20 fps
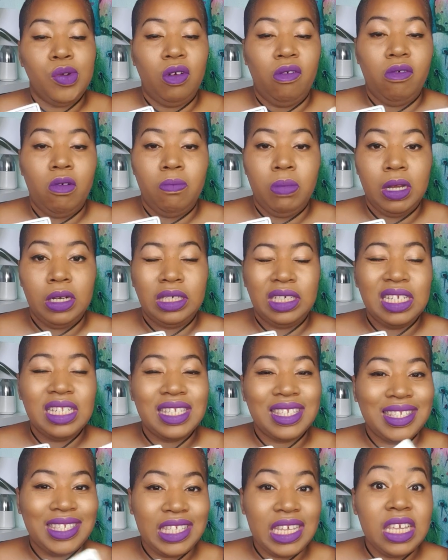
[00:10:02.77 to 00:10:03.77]
of
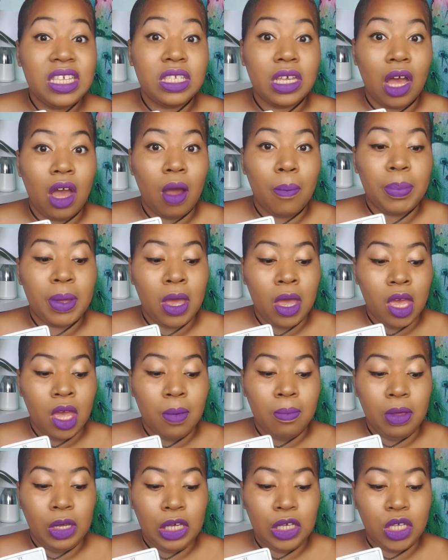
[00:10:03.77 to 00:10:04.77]
abundance seize up
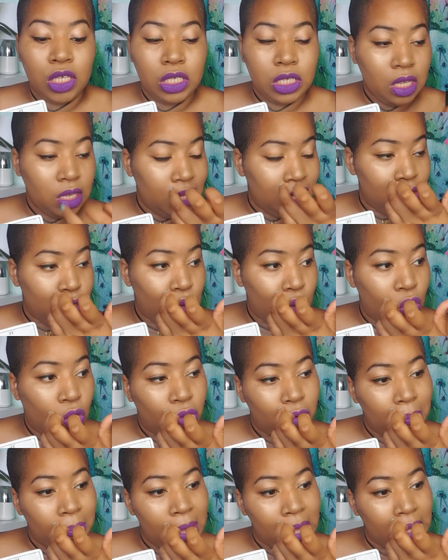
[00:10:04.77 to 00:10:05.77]
because you're
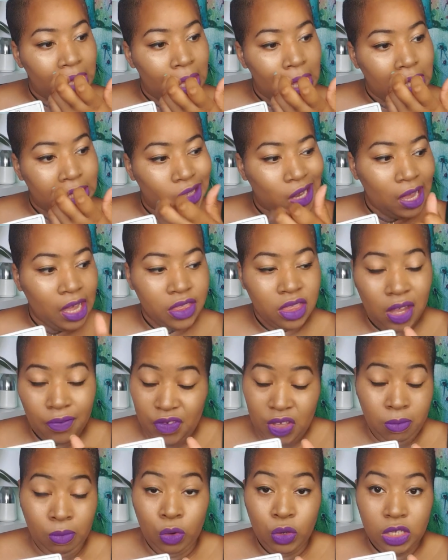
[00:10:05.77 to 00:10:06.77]
gripping it as like
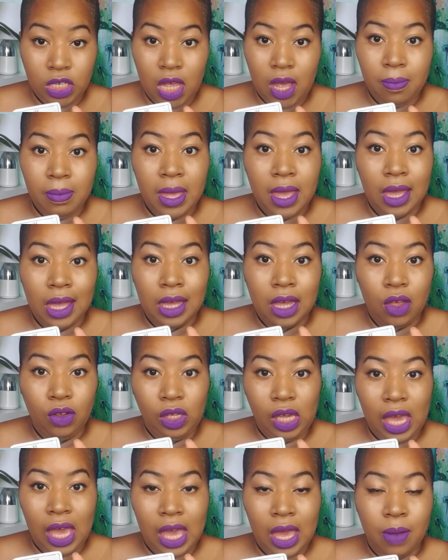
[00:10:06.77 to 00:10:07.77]
nothing more's coming.
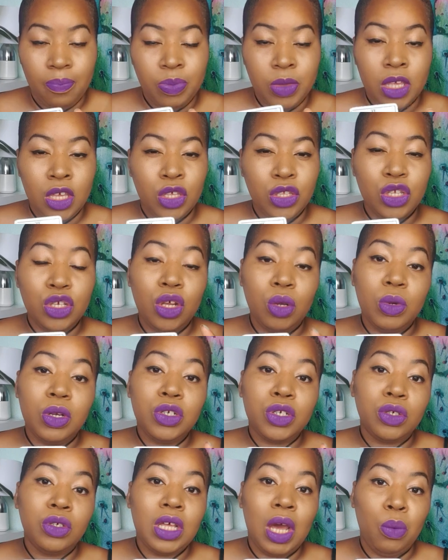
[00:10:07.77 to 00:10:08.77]
Okay, so you don't
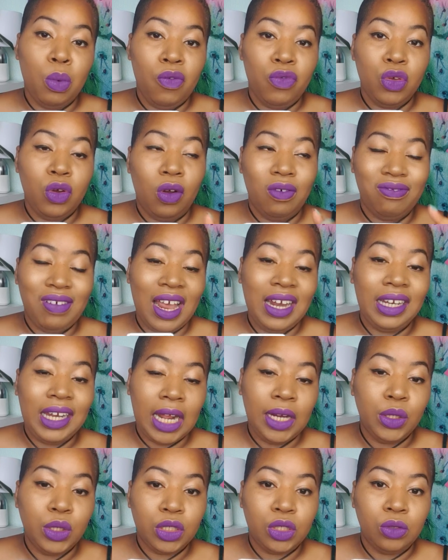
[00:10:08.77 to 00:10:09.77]
want to do that with your
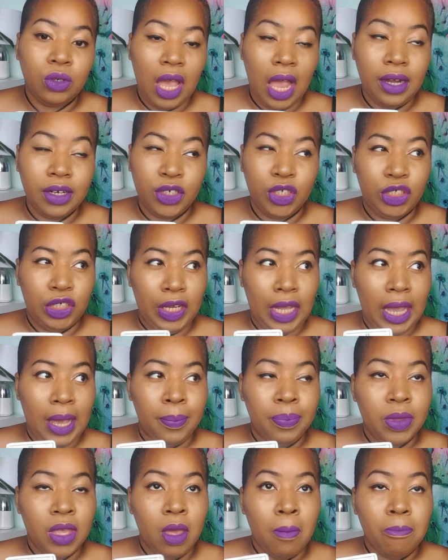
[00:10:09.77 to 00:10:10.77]
financial energy,
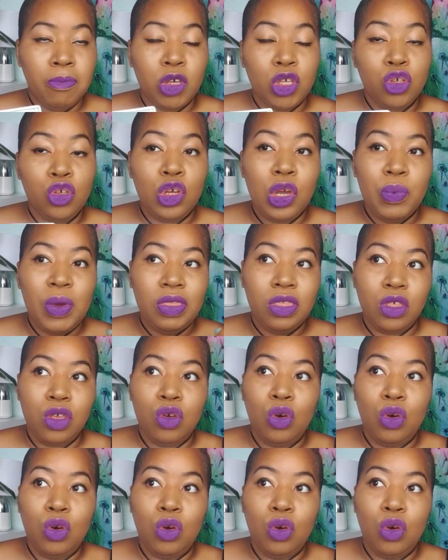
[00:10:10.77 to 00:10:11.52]
but you with